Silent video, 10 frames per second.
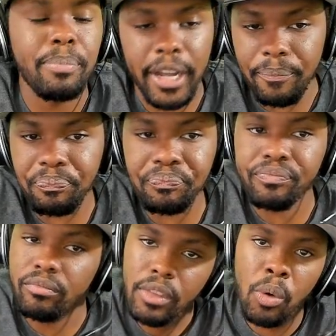But
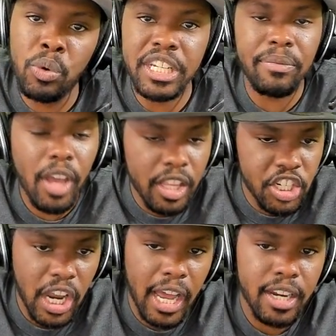I'm going to give y'all a
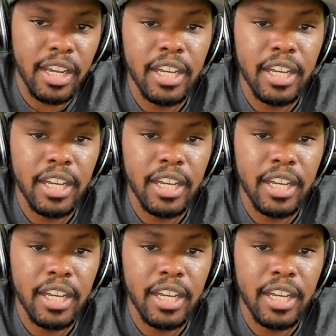shot.